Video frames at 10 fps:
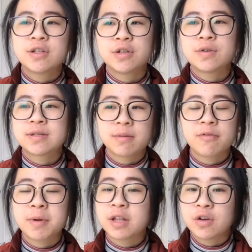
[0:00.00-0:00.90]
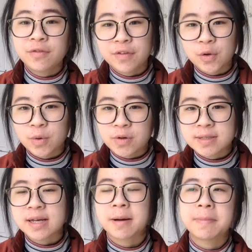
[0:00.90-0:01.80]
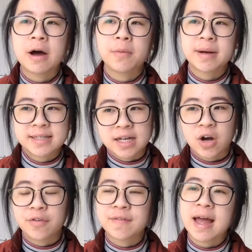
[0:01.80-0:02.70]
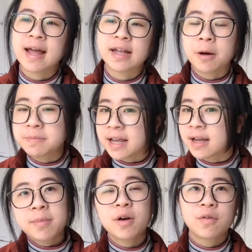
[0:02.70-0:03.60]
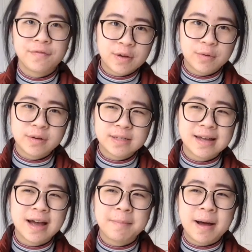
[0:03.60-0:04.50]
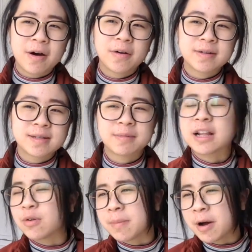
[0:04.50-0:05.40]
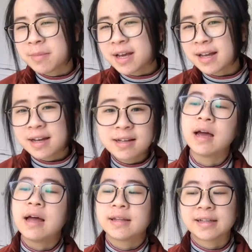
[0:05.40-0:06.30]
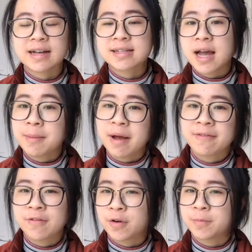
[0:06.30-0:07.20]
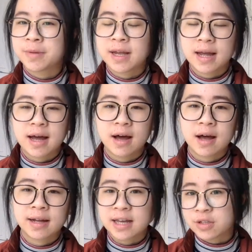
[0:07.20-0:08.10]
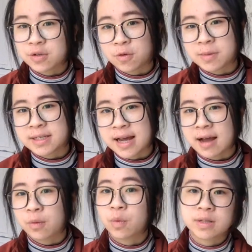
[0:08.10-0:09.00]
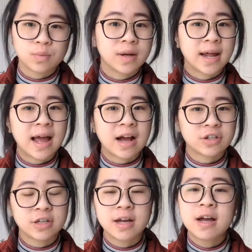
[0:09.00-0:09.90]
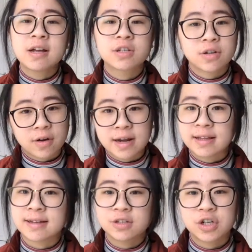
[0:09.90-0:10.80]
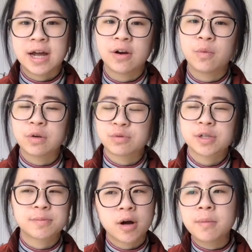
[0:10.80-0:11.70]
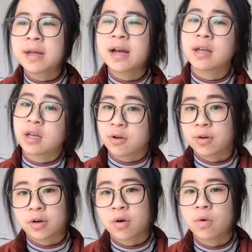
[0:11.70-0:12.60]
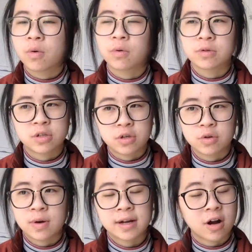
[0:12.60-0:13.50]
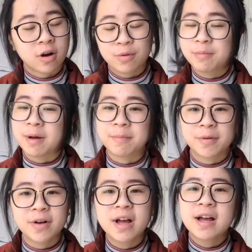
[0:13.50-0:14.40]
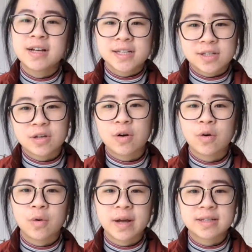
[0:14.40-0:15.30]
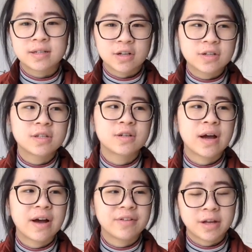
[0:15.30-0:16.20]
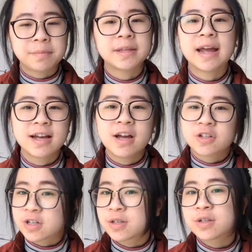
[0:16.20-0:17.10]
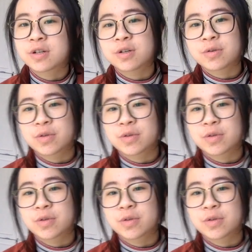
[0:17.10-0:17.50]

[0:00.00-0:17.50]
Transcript: to some of my new viewers about myself and update my old viewers about something new about me, I guess. The last time I filmed Get to Know Me tag was when I actually started this channel, which was probably a year ago or two, I can't remember. So it's good to have an update just to